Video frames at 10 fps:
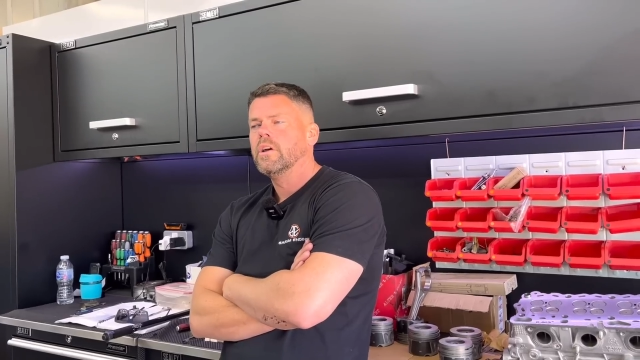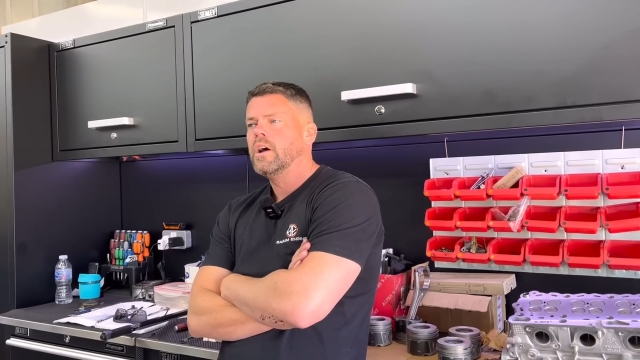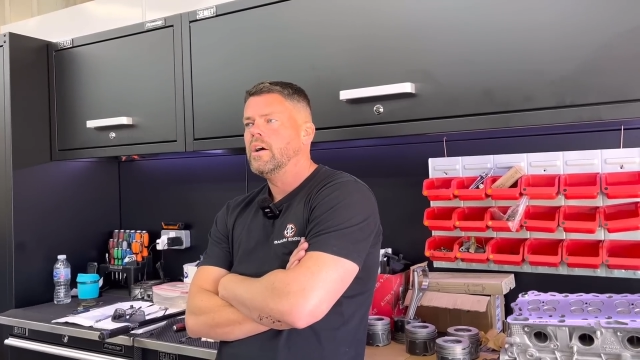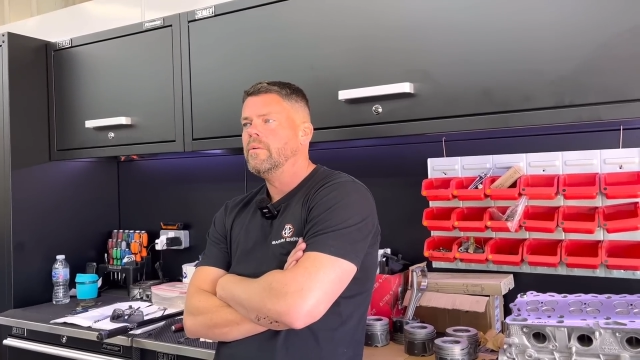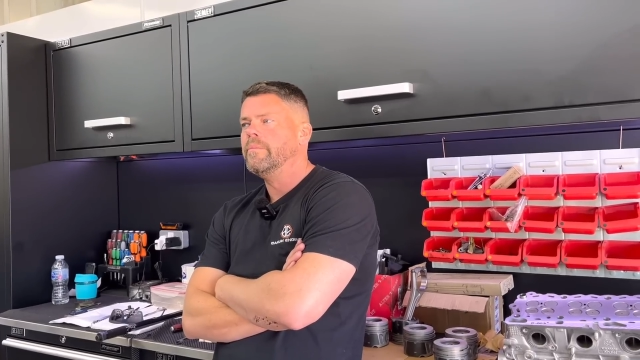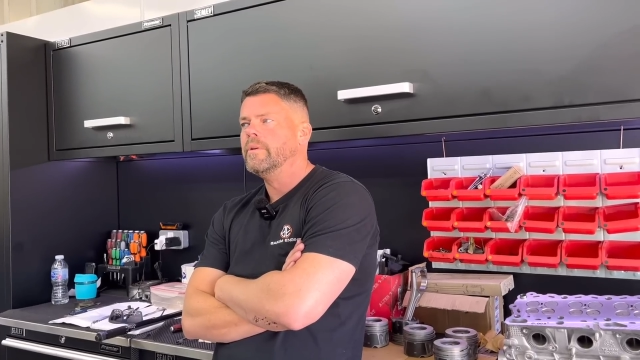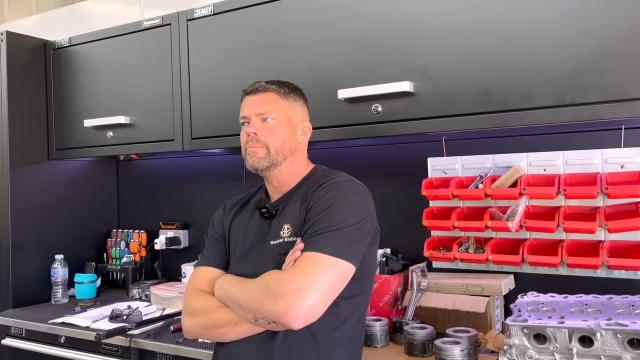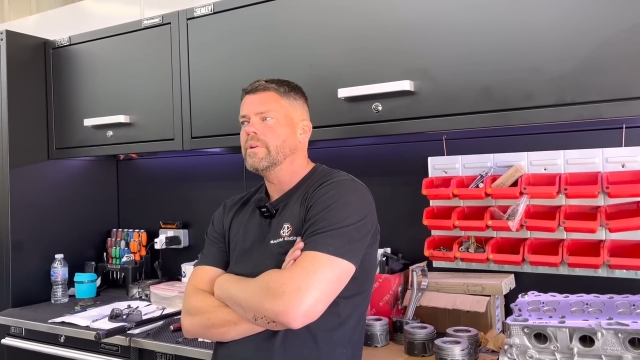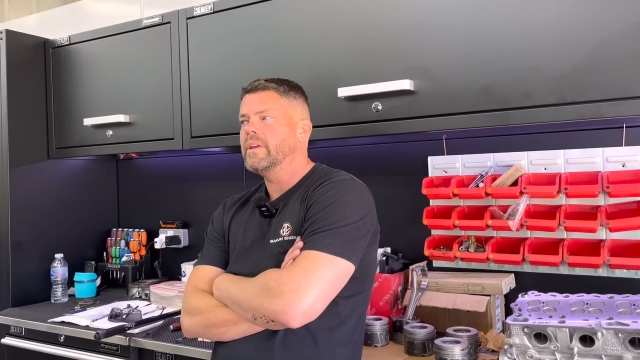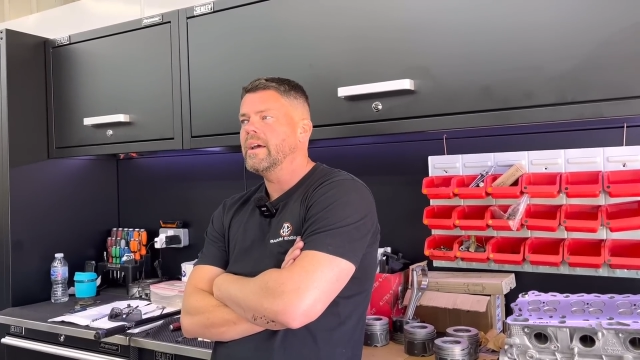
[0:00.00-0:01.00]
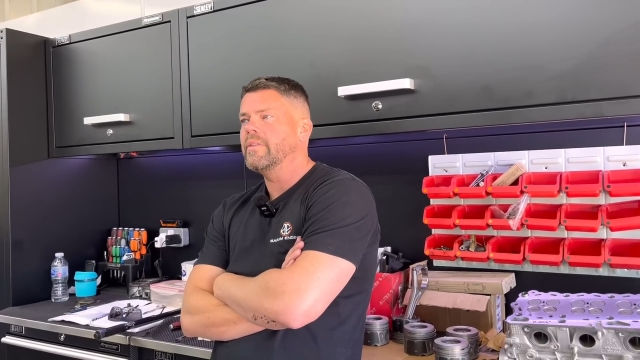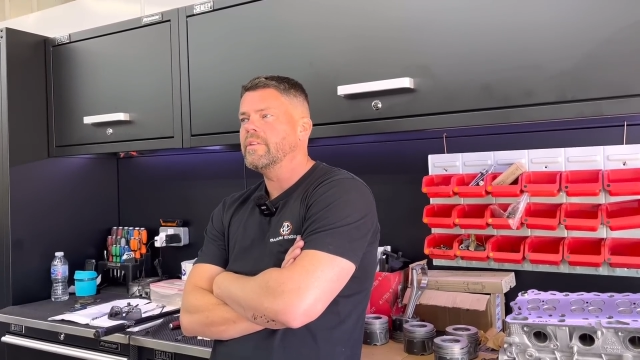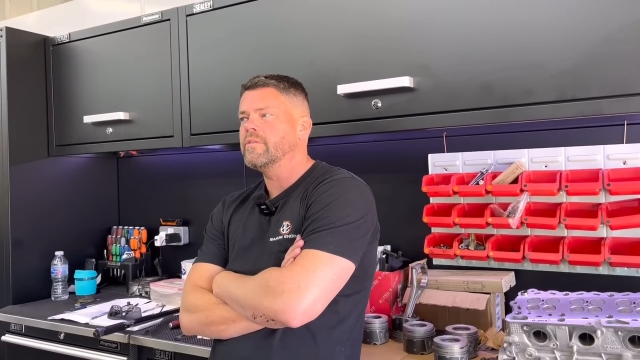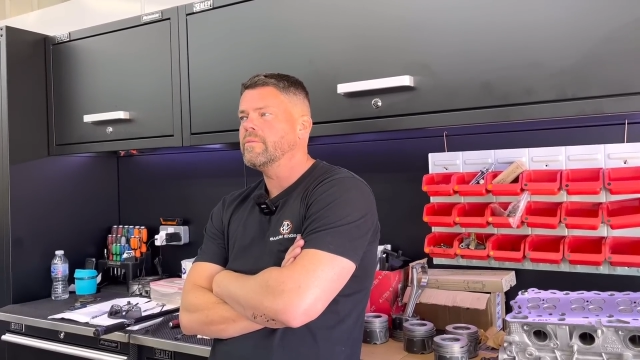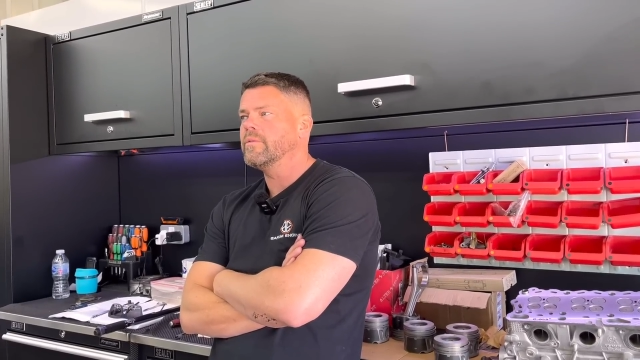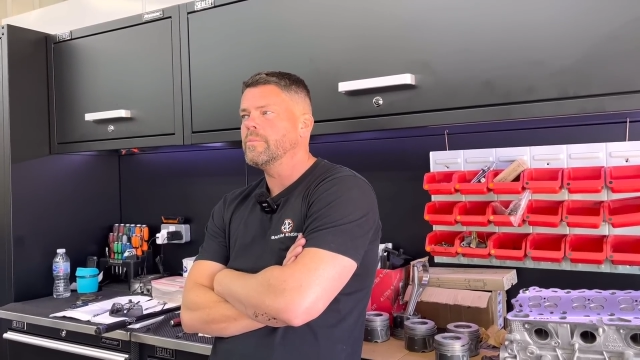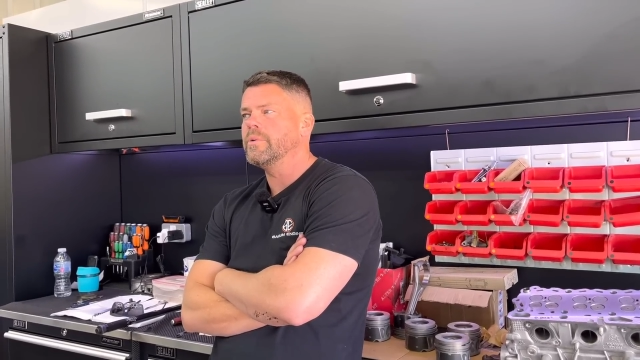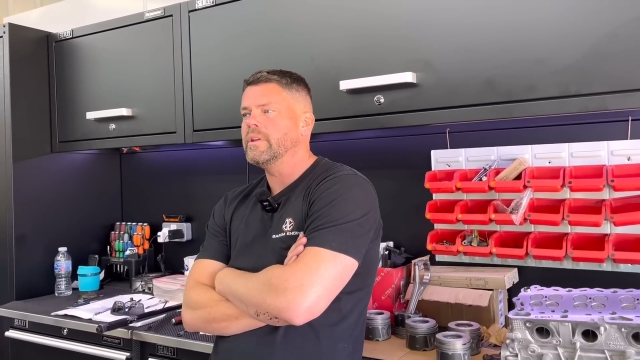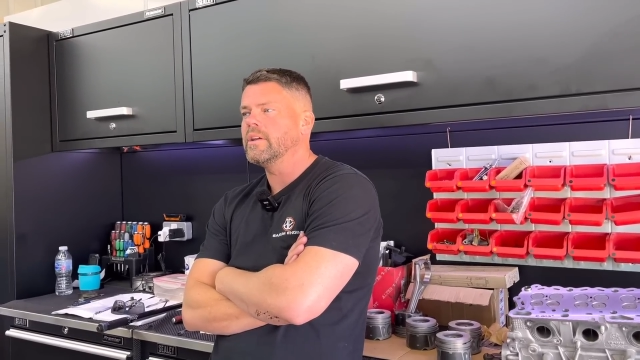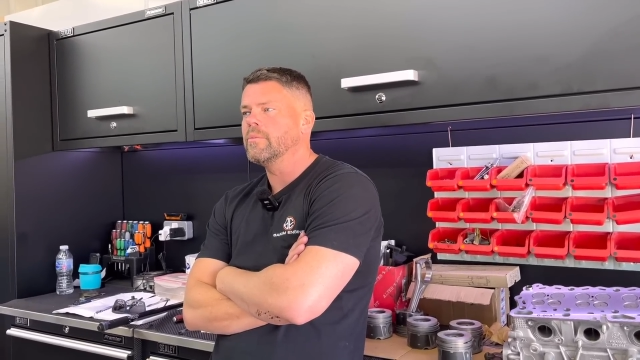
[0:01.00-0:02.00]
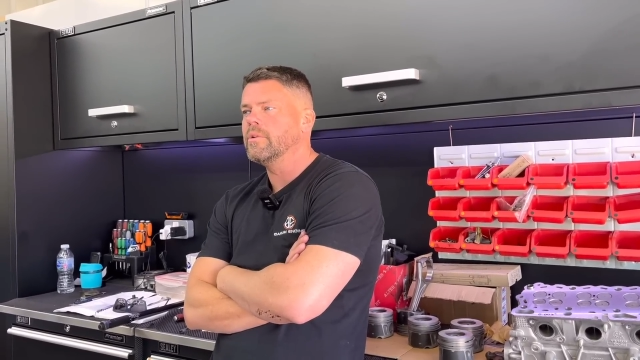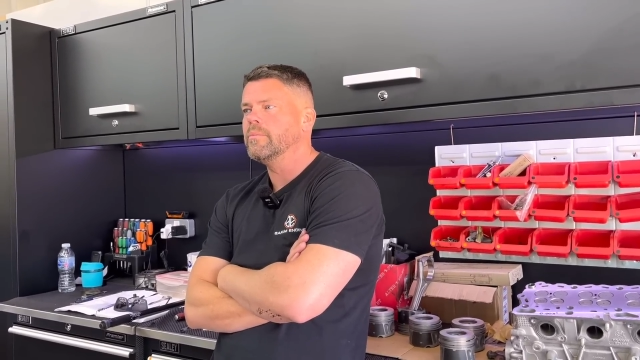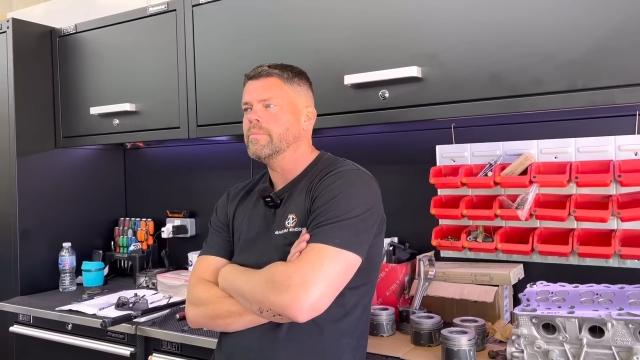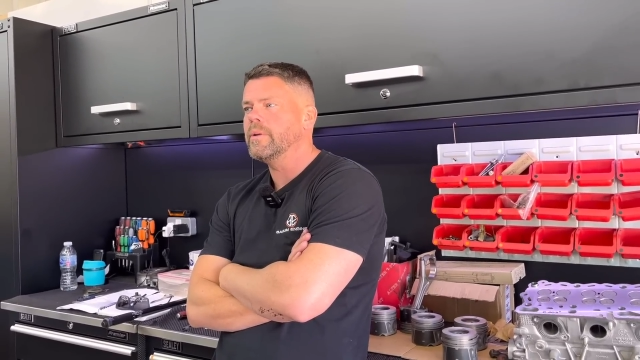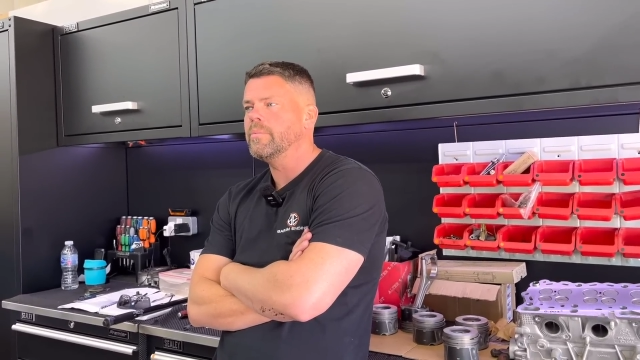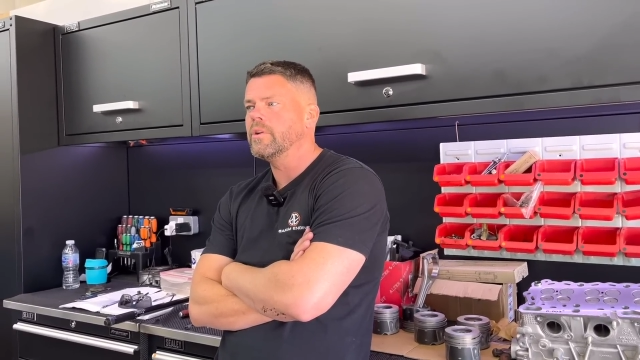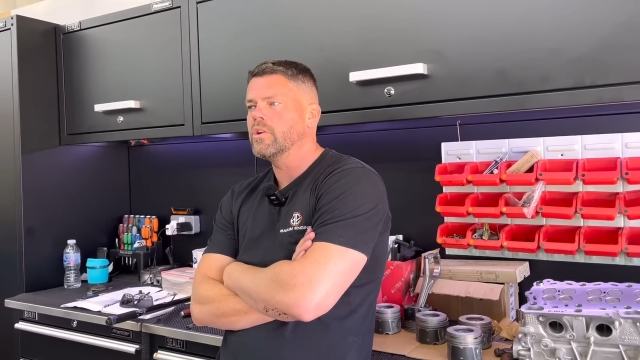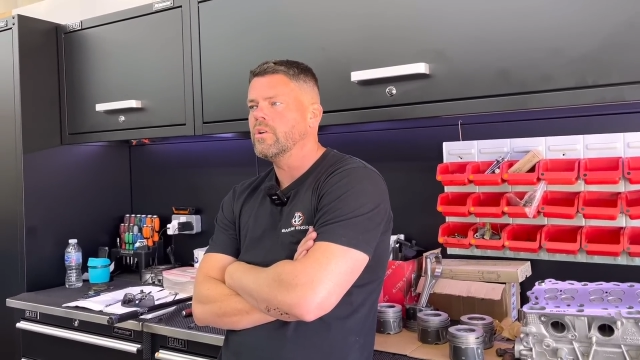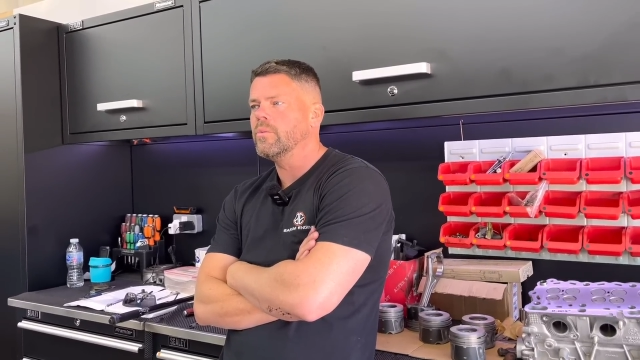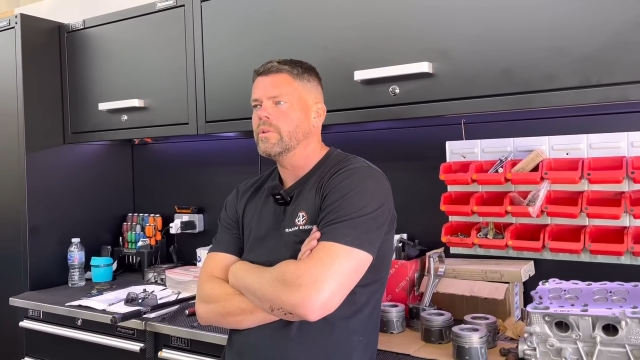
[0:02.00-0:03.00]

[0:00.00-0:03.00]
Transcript: But yeah, the predicament people have got